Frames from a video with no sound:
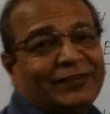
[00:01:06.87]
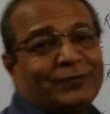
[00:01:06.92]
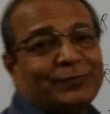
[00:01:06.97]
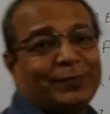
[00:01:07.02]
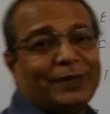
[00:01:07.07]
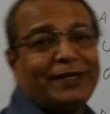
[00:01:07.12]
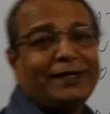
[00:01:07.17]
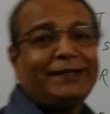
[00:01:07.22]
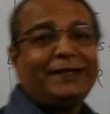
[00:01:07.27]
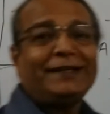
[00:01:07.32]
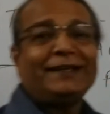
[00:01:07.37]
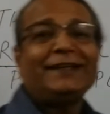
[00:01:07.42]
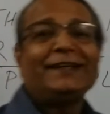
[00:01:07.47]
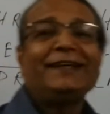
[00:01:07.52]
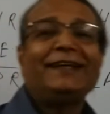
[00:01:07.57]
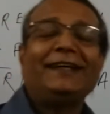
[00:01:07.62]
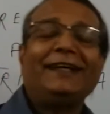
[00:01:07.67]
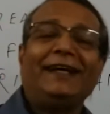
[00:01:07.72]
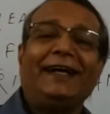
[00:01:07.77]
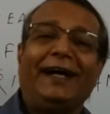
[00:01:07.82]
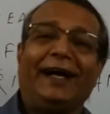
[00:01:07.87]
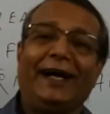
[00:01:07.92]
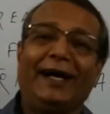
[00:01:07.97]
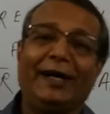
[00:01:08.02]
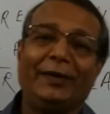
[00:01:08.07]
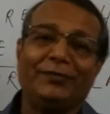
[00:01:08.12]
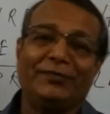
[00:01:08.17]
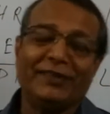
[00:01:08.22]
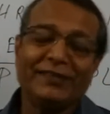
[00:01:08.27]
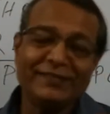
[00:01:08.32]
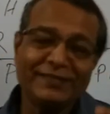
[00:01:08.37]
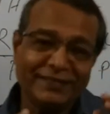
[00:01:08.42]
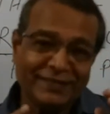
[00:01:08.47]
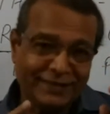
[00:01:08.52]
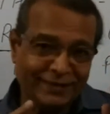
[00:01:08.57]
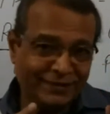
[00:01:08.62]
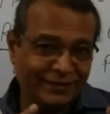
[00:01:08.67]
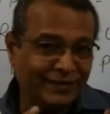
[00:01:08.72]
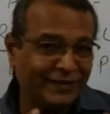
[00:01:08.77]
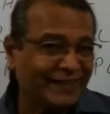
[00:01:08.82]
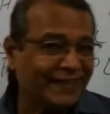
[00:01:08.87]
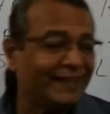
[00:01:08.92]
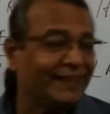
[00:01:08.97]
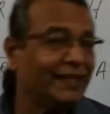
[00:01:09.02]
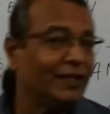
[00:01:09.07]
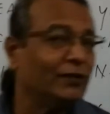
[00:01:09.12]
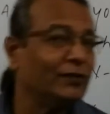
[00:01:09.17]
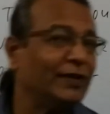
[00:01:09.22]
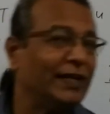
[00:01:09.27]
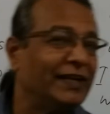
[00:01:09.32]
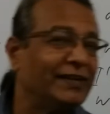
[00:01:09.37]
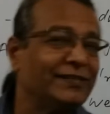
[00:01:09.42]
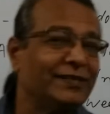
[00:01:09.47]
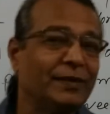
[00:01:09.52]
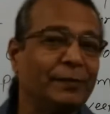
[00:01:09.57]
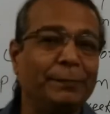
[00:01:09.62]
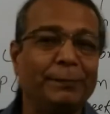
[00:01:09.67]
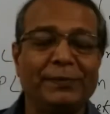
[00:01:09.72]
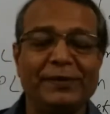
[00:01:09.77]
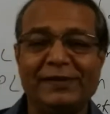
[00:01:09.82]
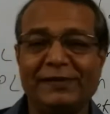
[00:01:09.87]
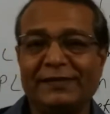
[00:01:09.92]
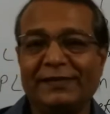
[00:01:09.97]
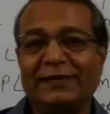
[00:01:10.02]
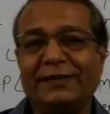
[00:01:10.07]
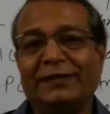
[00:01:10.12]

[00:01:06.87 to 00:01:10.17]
But I have just written down examples